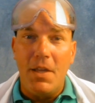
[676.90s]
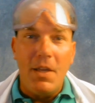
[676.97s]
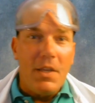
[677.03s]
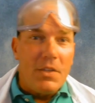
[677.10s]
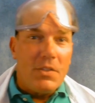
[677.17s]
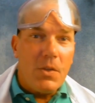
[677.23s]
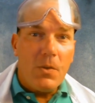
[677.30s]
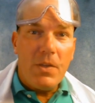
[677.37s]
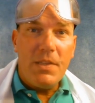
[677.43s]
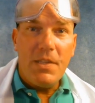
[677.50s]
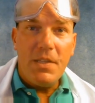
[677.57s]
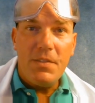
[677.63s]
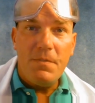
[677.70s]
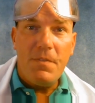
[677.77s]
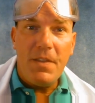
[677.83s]
So in
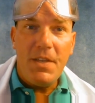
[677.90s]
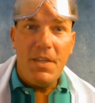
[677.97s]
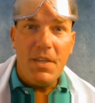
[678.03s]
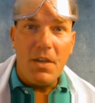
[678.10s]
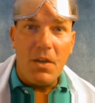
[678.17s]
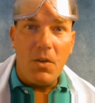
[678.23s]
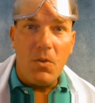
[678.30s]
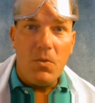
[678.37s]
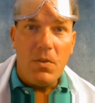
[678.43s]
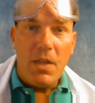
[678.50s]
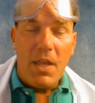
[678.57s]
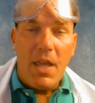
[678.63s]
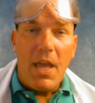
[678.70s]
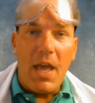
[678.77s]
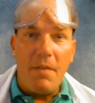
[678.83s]
this video,
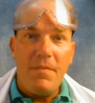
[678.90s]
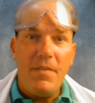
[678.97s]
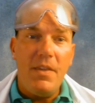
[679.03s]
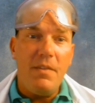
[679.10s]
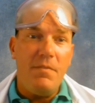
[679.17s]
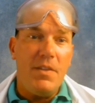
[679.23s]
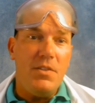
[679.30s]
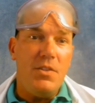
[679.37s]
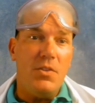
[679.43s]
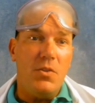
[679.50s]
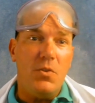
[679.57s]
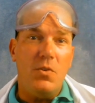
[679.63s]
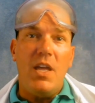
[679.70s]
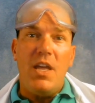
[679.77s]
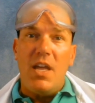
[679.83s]
I've given
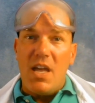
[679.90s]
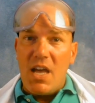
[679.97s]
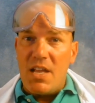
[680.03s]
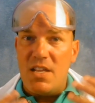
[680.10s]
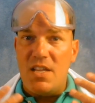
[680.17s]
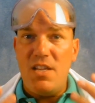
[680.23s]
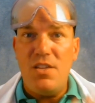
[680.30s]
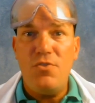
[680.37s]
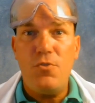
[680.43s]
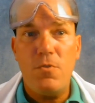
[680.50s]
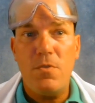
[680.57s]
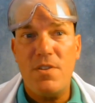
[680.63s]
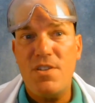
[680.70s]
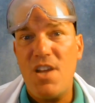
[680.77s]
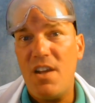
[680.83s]
you an
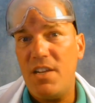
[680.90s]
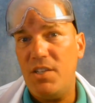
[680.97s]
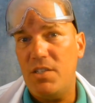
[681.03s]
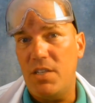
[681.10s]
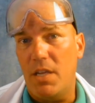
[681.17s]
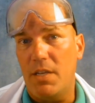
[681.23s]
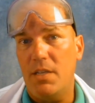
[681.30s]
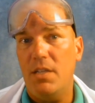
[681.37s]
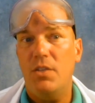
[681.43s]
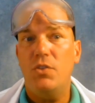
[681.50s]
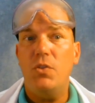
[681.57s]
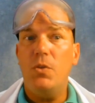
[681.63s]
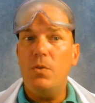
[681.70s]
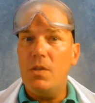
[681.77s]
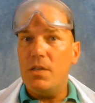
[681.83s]
introduction
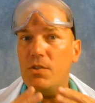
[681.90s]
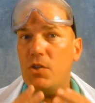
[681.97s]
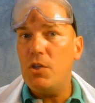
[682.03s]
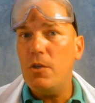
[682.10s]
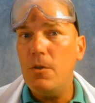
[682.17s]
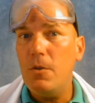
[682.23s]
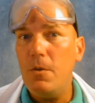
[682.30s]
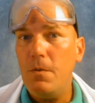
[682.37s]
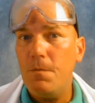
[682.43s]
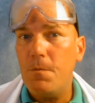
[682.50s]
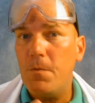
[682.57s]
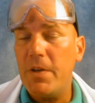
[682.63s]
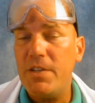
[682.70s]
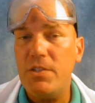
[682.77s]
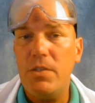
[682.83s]
to the two
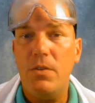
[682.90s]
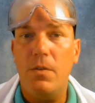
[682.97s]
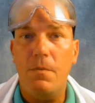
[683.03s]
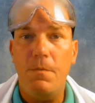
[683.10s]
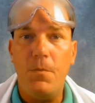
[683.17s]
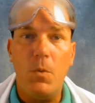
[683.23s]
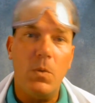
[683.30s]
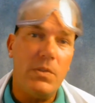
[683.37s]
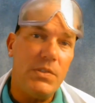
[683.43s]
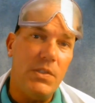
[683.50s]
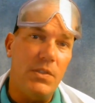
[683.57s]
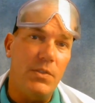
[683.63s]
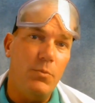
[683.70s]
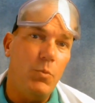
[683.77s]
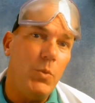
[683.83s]
frictional
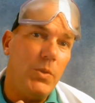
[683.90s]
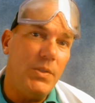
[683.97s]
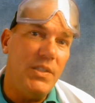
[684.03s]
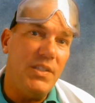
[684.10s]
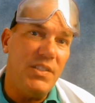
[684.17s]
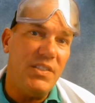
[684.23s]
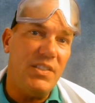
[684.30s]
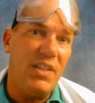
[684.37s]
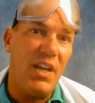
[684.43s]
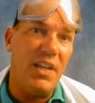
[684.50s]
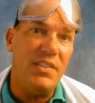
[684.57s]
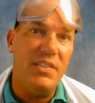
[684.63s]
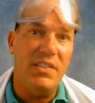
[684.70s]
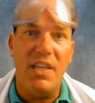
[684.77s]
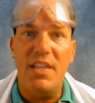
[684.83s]
forces we'll
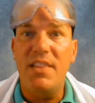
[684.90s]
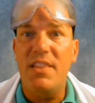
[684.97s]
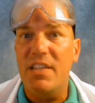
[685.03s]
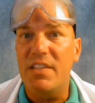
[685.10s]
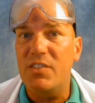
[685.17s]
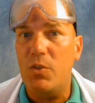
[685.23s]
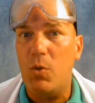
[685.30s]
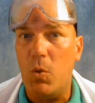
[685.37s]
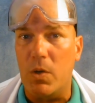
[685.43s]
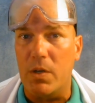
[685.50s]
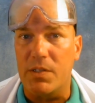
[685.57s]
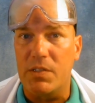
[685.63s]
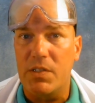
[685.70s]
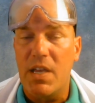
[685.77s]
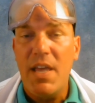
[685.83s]
discuss in this course.